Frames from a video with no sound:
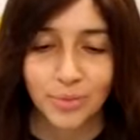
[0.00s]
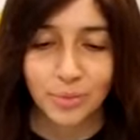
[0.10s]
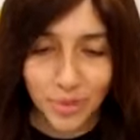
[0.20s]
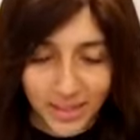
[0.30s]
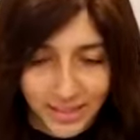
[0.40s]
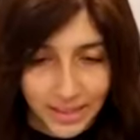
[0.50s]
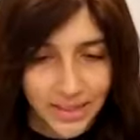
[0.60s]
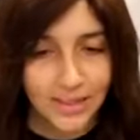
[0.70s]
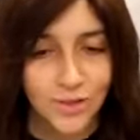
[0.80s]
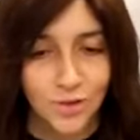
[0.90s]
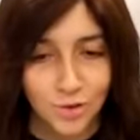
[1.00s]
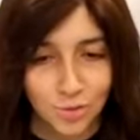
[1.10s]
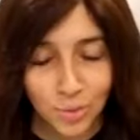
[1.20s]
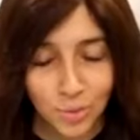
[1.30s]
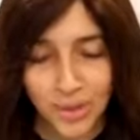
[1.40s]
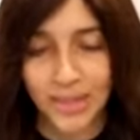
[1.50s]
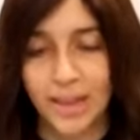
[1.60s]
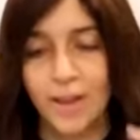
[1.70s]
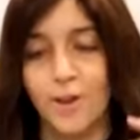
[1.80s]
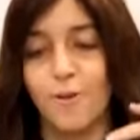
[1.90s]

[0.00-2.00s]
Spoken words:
really, truly